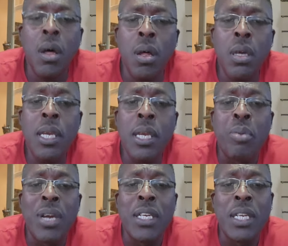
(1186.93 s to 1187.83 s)
Yeah,
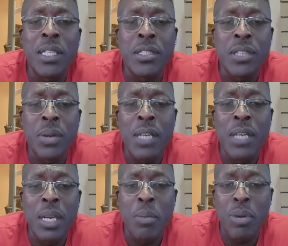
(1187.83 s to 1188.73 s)
Brandon need to slow down,
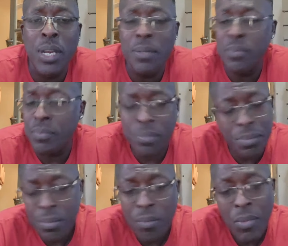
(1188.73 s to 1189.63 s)
take a break.
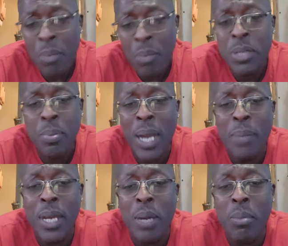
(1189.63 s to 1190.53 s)
Put the pipe
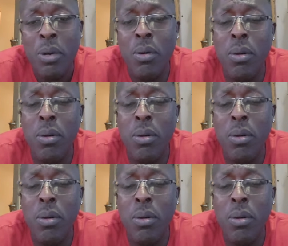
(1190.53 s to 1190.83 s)
down, bro.